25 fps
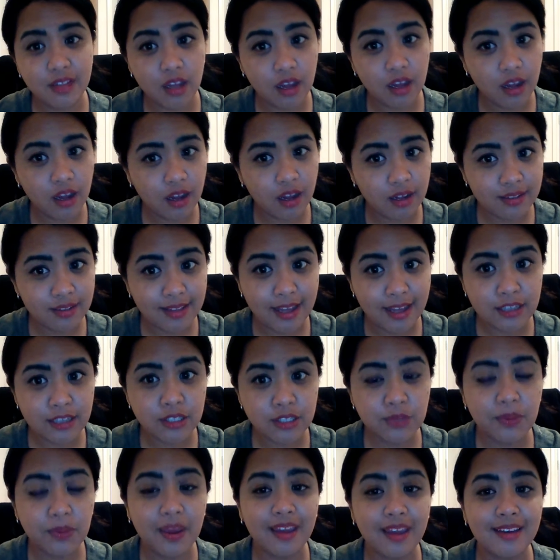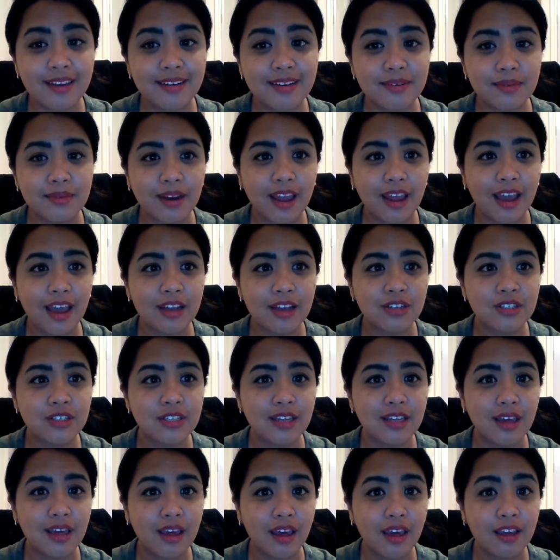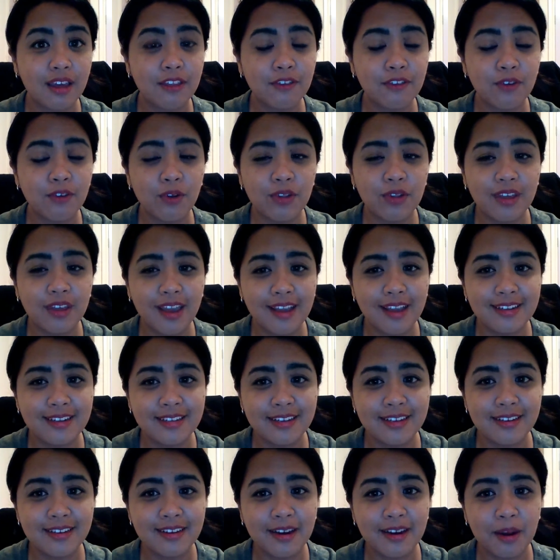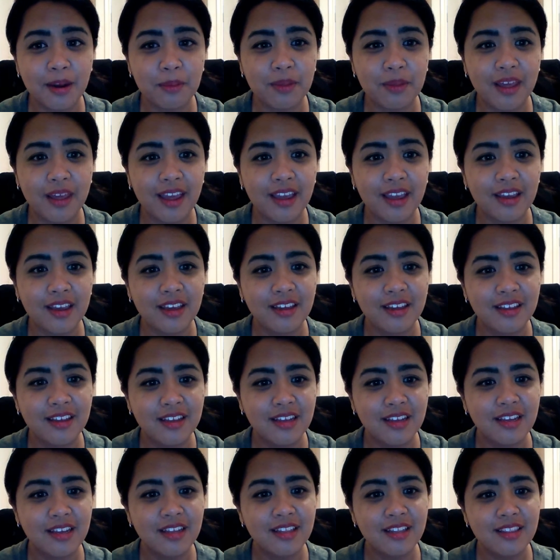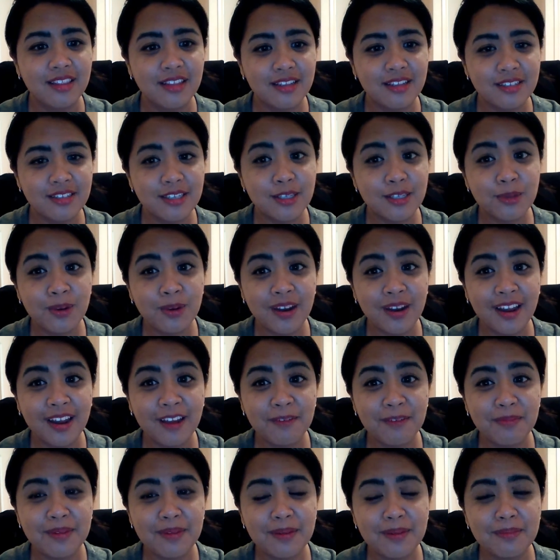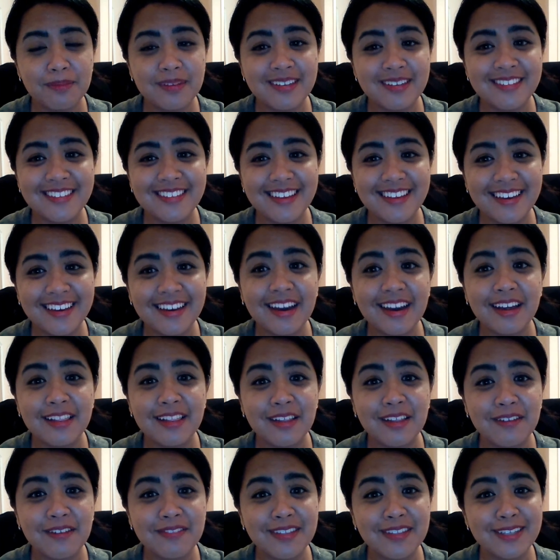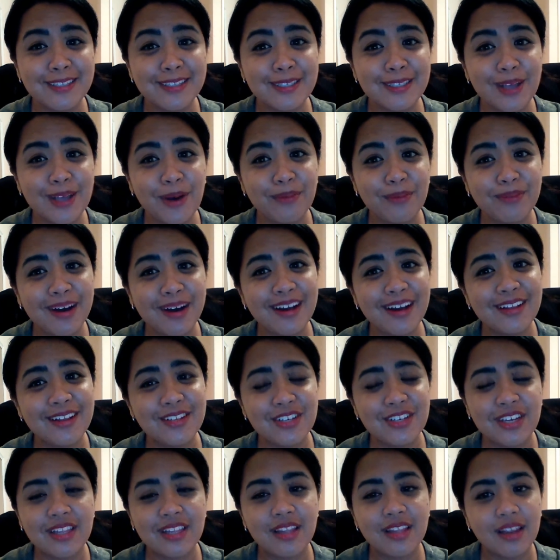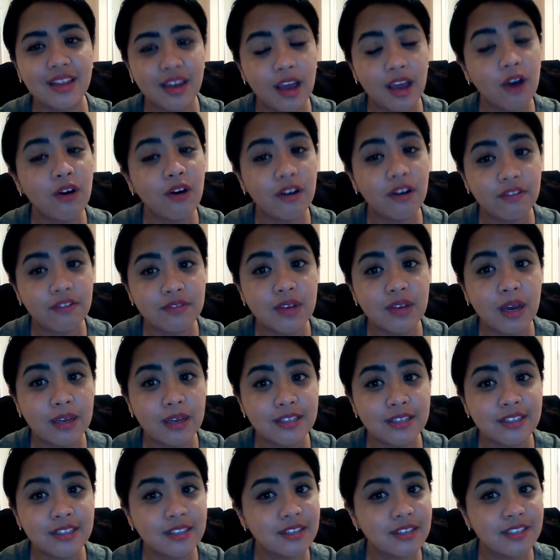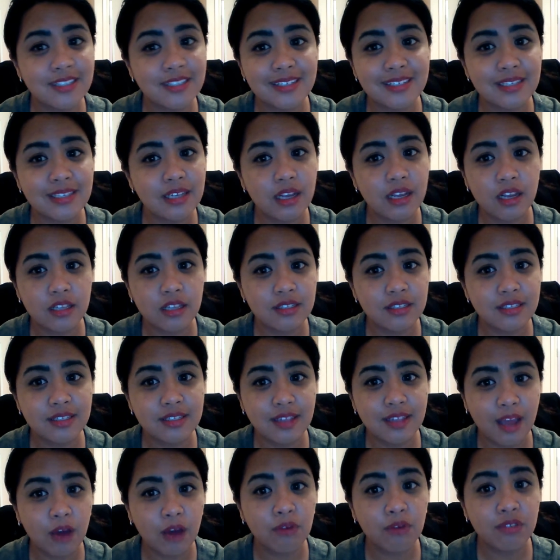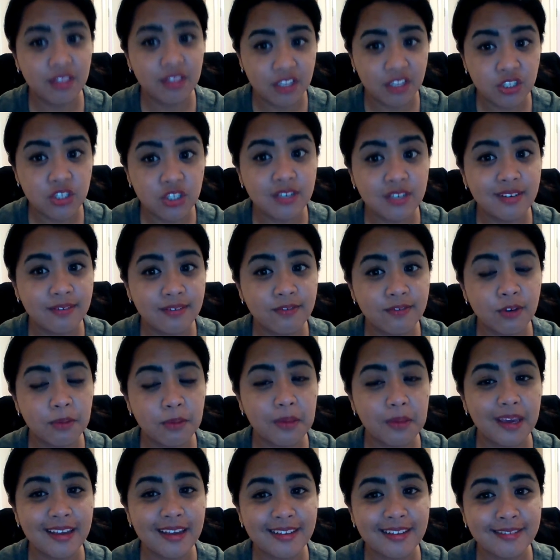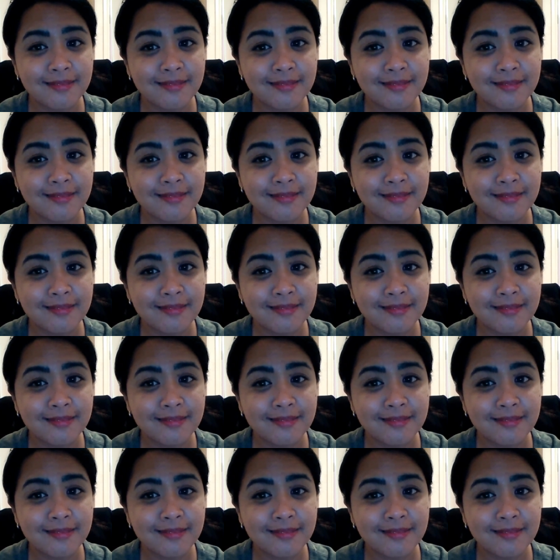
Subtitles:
last week when I actually exfoliated, and I'm like, this is what I've been missing. I love this so much. And then now it's now religion for me.